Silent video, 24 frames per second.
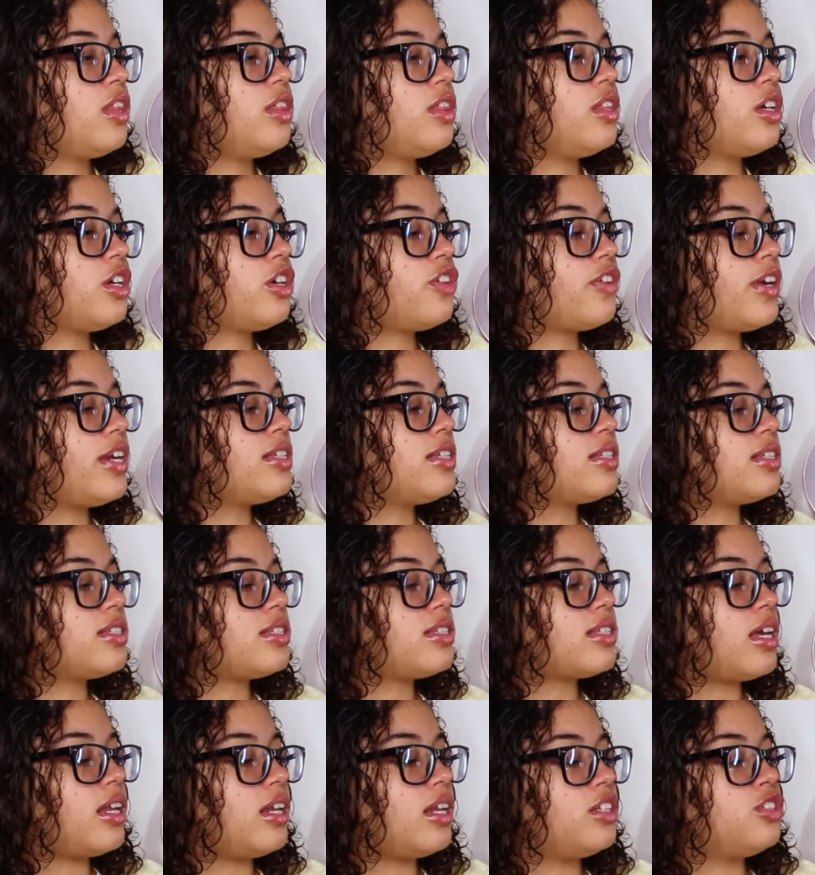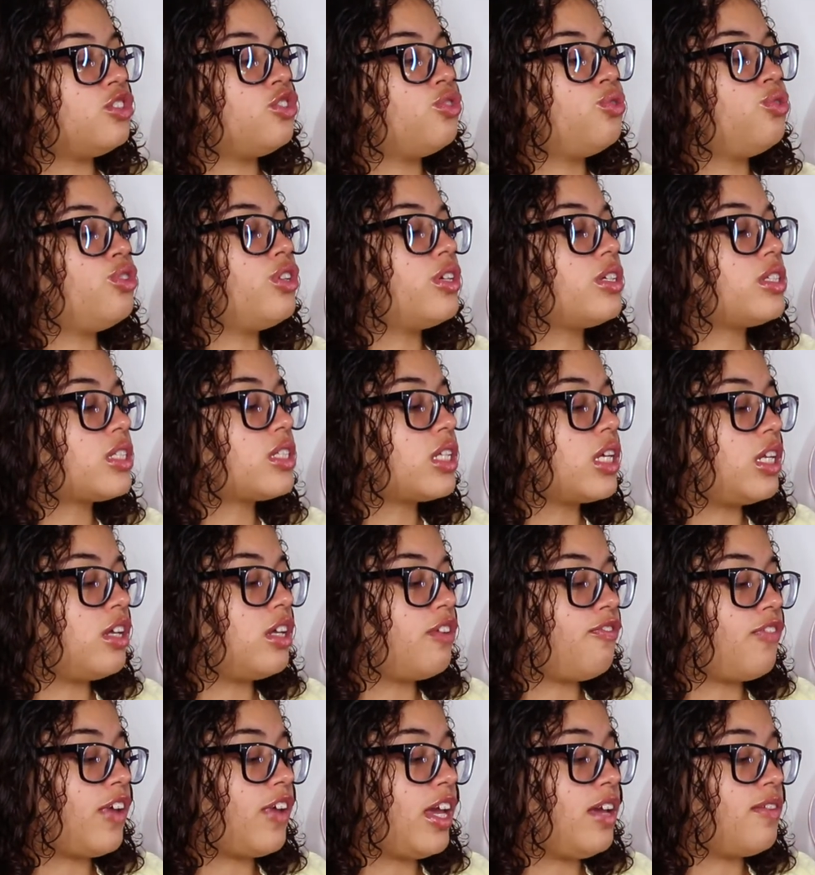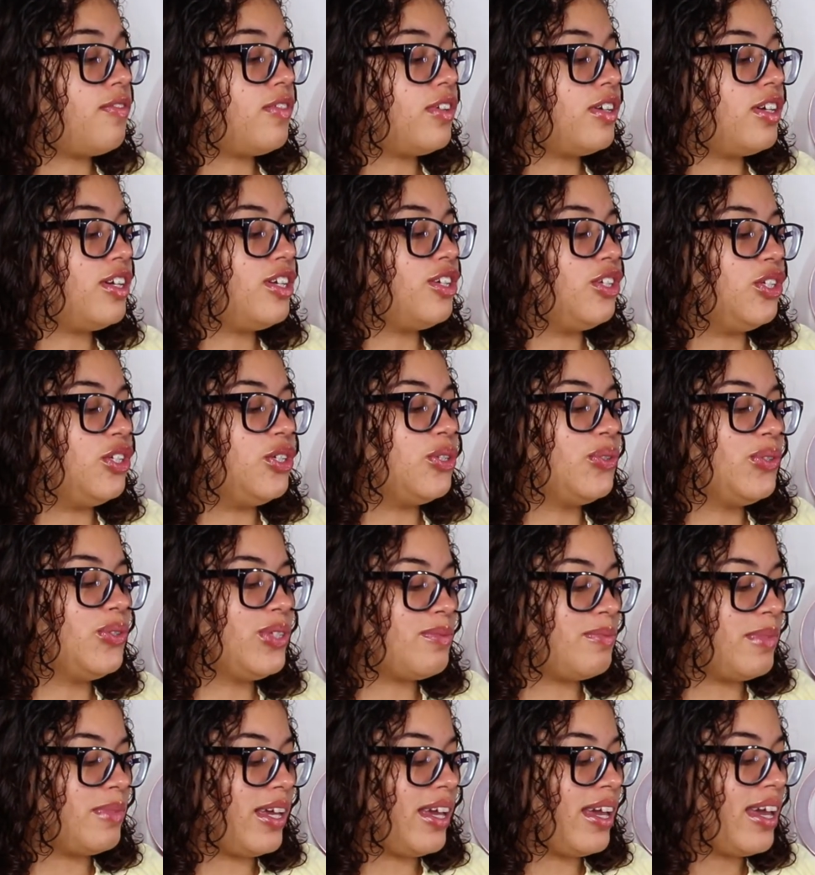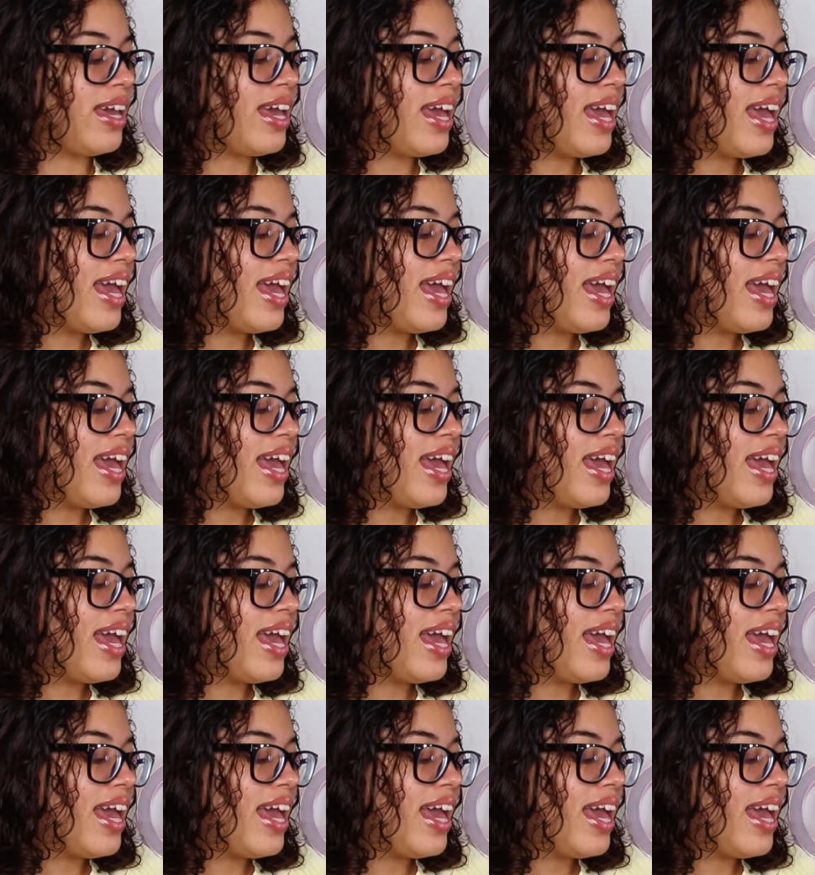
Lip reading: the Grace and Stella Do Your Skin a Favor, Use Me.